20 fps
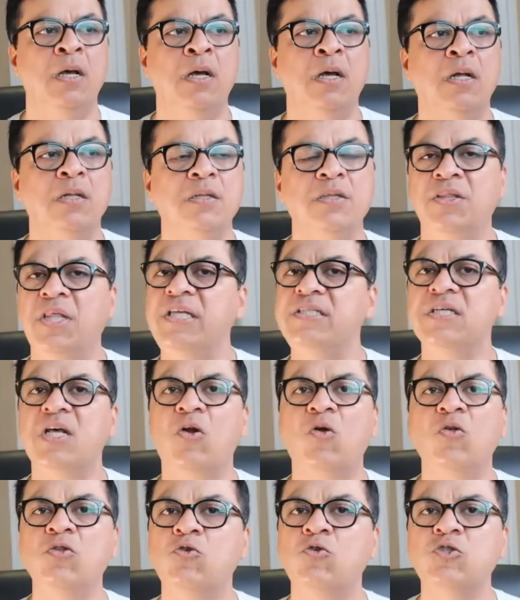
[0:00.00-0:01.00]
Uh, these are
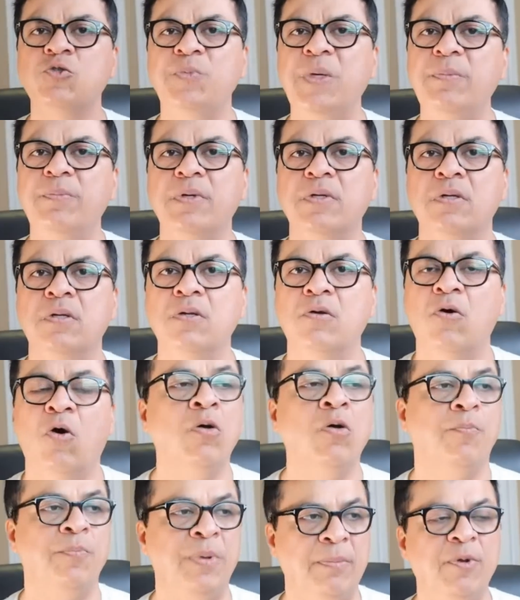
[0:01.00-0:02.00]
all those people,
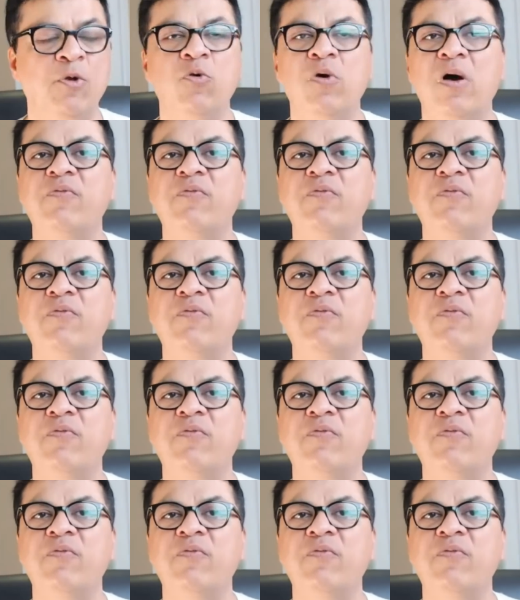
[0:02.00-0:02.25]
or people who